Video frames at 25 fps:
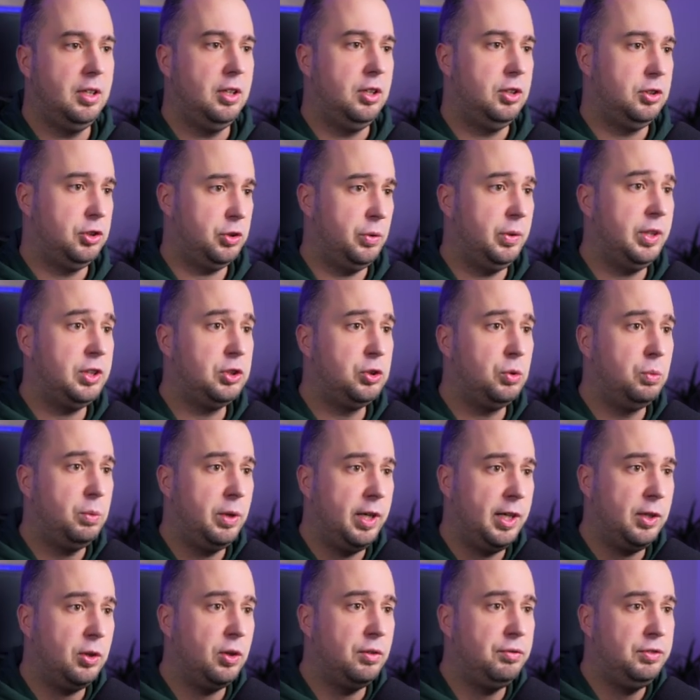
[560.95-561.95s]
So it is
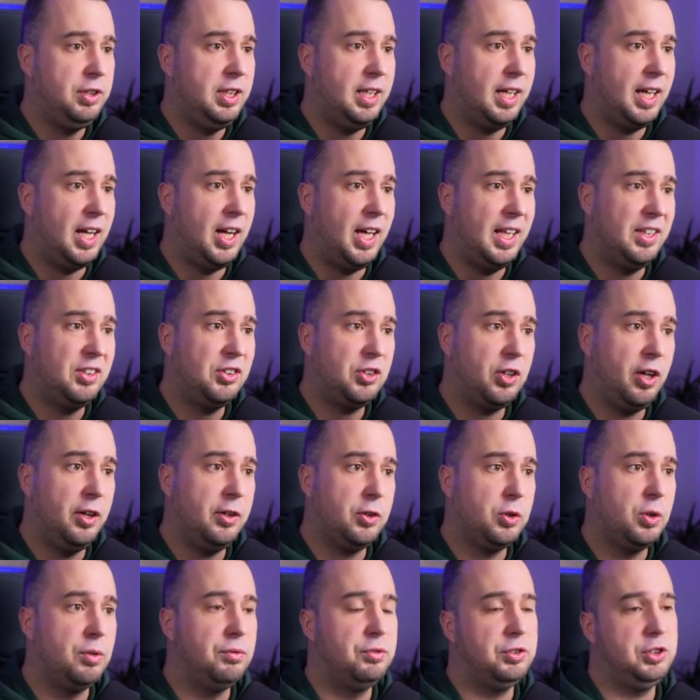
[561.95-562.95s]
aware of the entire
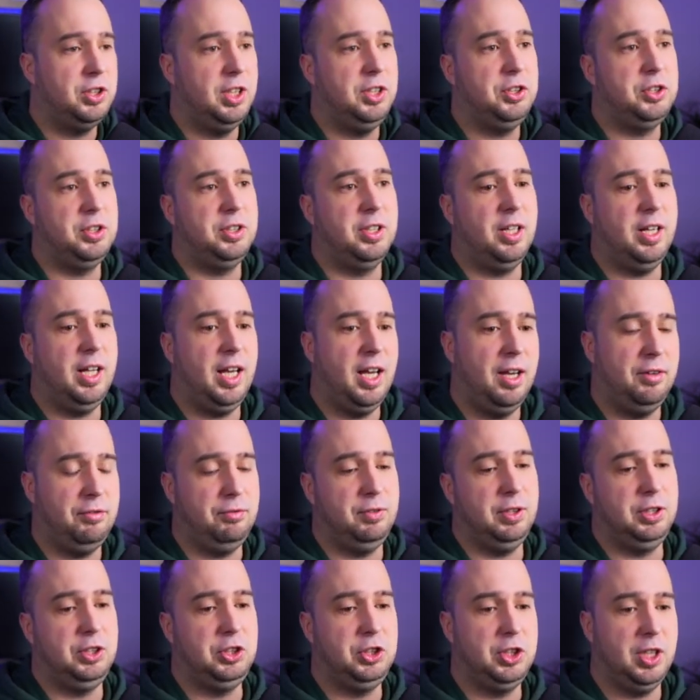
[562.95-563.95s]
conversation that I have
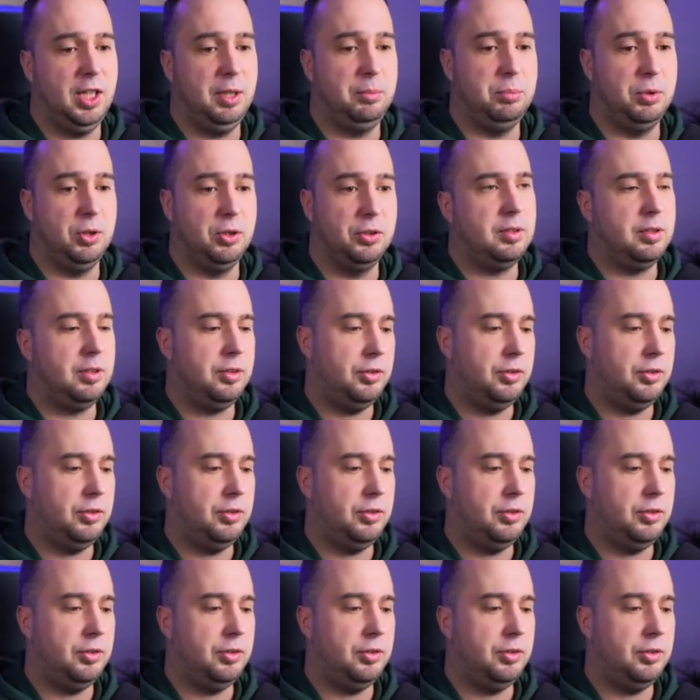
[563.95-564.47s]
with the chatbot.